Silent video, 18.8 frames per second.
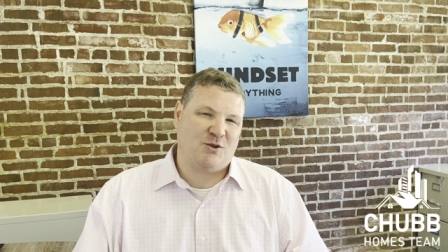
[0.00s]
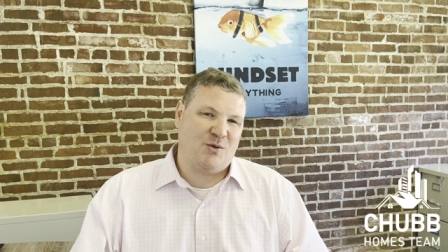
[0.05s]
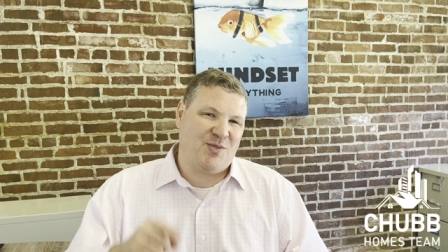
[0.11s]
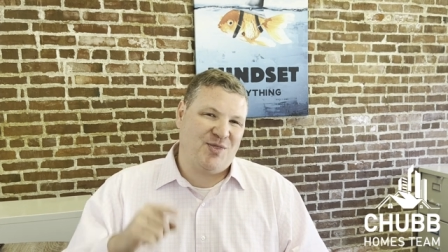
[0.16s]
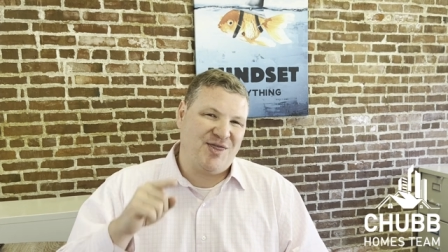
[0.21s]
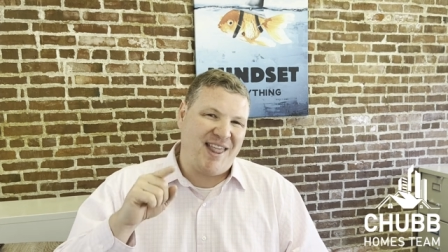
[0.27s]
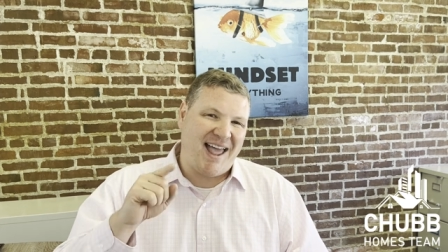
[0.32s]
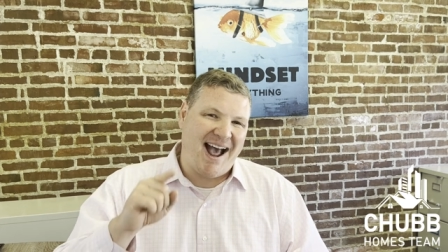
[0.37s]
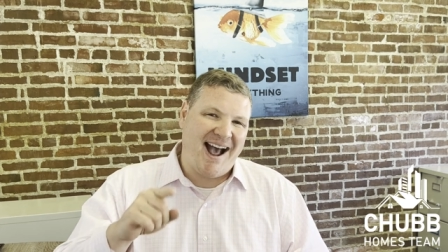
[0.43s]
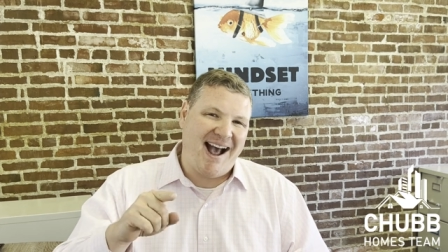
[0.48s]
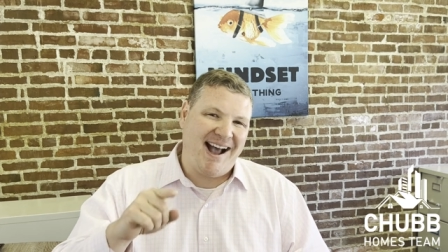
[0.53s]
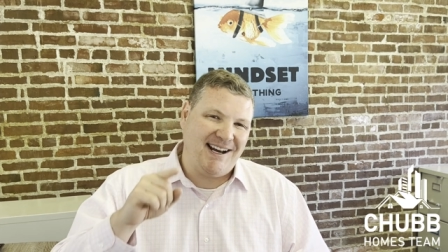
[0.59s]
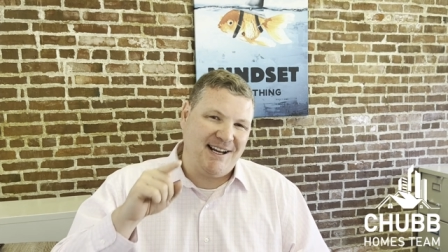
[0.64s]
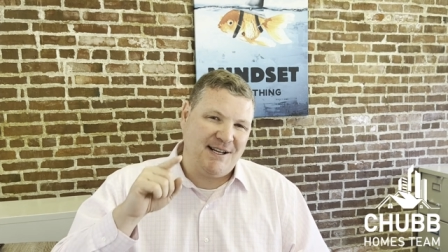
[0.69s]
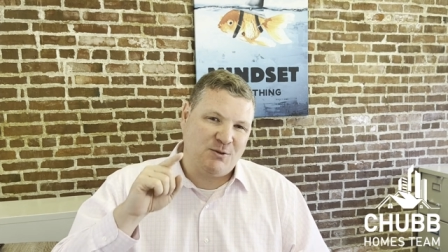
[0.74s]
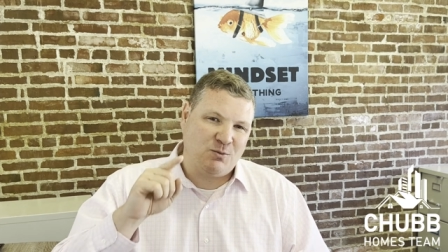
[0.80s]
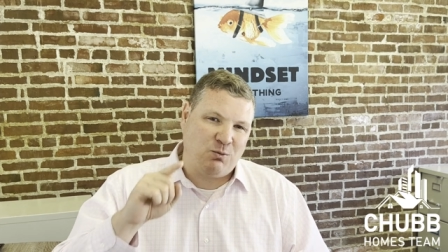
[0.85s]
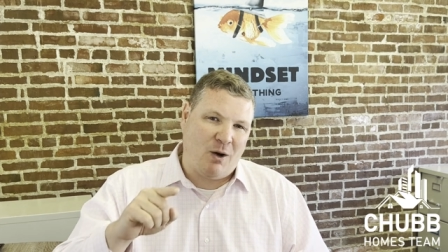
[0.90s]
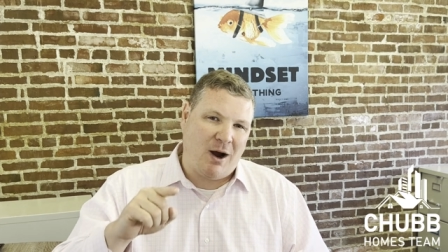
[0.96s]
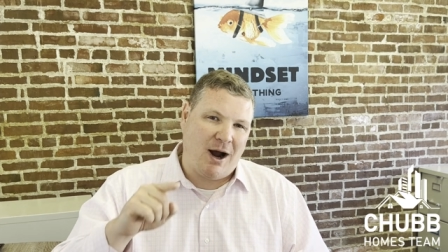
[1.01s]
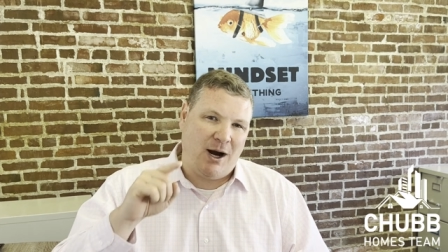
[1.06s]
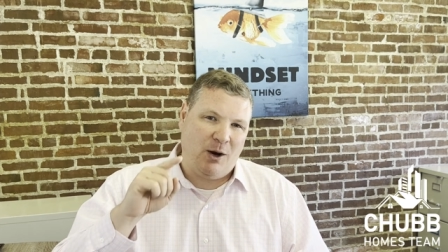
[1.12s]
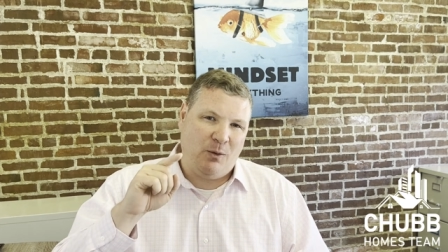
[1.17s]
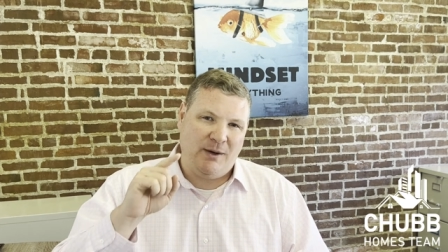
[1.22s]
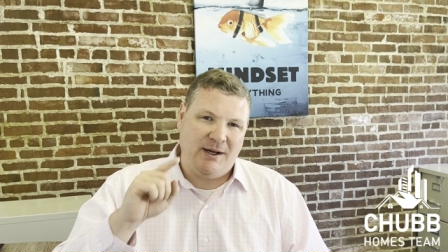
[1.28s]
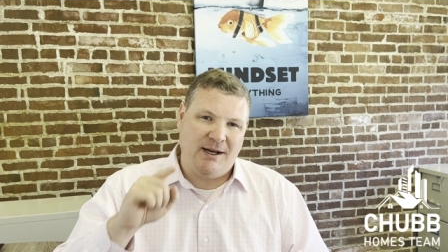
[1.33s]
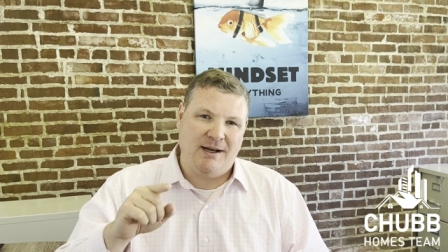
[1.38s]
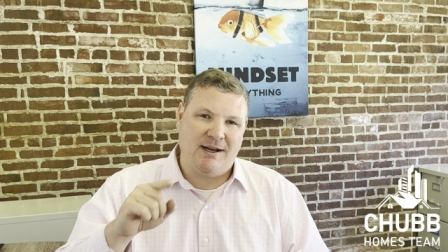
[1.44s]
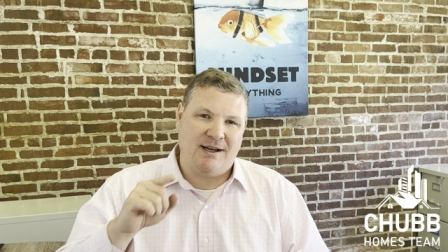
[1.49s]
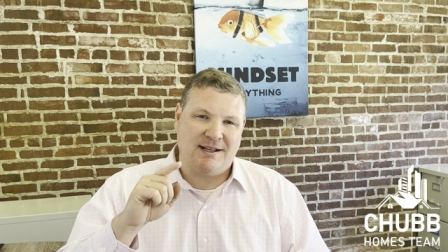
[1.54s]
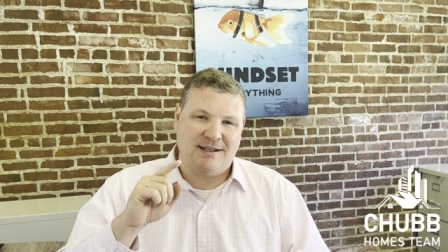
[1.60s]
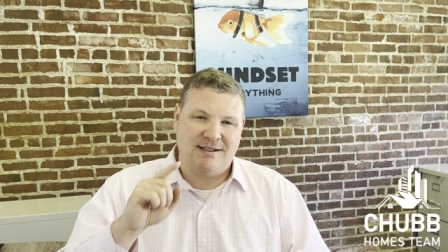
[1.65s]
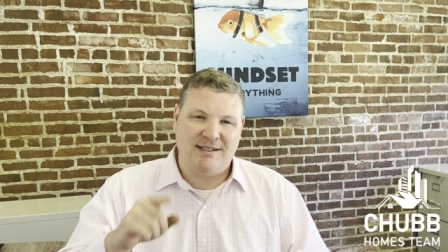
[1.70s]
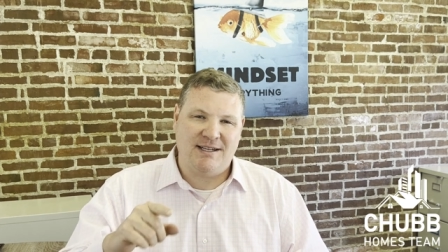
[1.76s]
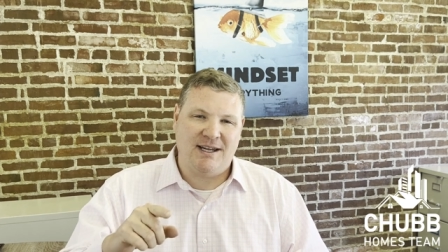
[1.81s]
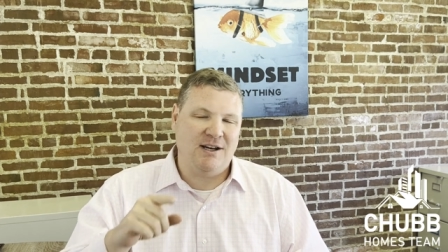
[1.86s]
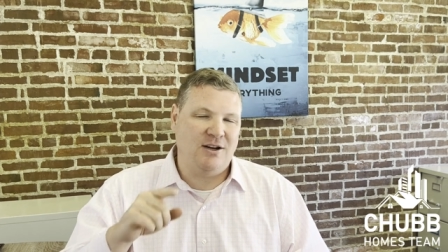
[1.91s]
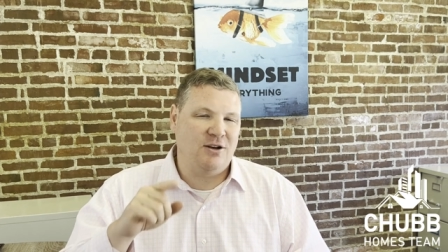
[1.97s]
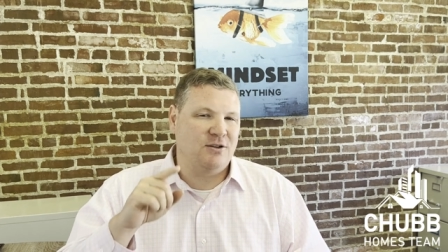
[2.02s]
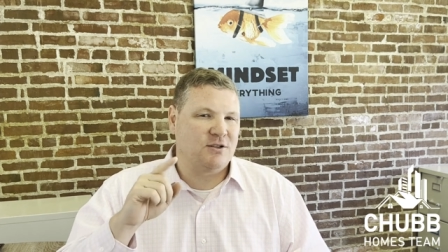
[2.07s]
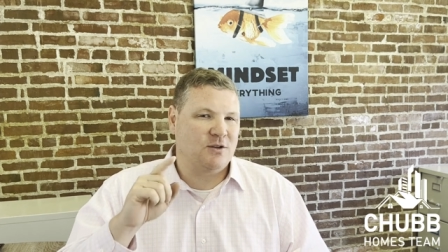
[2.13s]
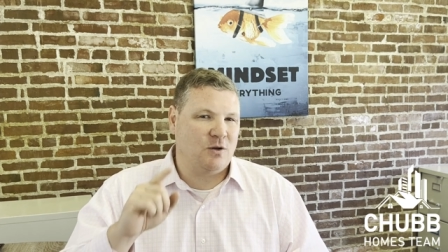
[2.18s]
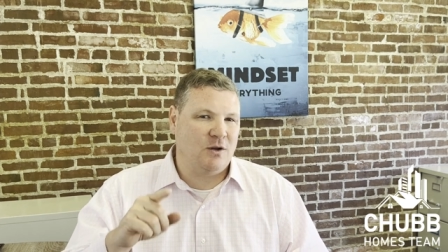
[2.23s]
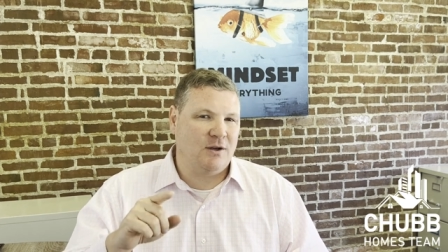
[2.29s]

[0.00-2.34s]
So that is why we need to continue to